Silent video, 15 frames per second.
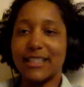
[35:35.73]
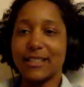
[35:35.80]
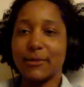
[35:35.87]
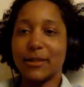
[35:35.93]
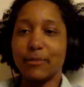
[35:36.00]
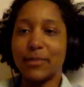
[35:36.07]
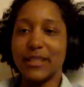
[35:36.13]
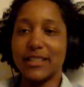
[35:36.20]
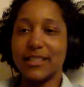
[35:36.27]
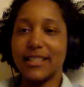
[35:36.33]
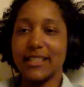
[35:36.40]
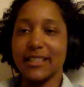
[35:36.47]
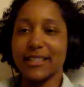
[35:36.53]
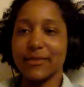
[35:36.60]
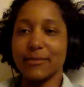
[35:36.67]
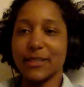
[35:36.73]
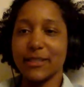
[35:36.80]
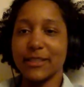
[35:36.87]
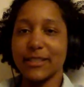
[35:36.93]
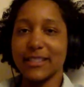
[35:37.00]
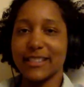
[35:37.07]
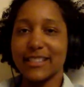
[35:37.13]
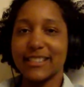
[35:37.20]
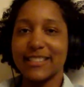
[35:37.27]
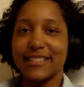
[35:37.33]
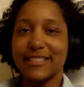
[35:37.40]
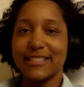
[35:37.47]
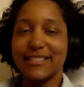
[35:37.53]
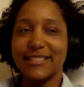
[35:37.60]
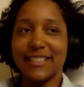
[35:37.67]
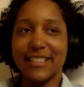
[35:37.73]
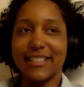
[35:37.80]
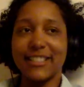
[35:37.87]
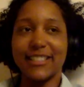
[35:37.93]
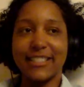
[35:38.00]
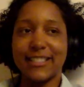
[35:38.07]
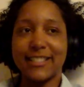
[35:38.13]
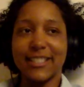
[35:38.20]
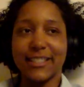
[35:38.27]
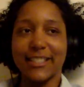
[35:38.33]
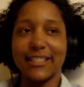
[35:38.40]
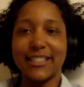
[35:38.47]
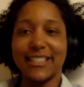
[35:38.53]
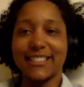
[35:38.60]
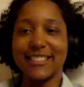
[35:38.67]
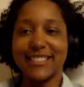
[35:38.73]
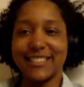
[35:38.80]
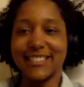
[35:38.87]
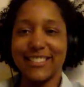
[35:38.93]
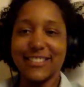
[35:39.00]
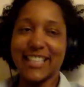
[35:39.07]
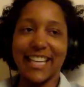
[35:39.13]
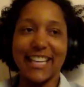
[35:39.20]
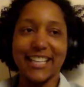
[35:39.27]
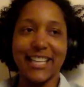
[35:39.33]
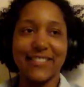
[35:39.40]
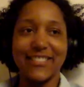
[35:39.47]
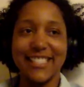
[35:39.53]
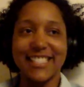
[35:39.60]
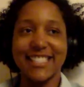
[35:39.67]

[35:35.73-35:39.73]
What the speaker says: I didn't want to be a dick and be like, ha ha, sucker, you can't come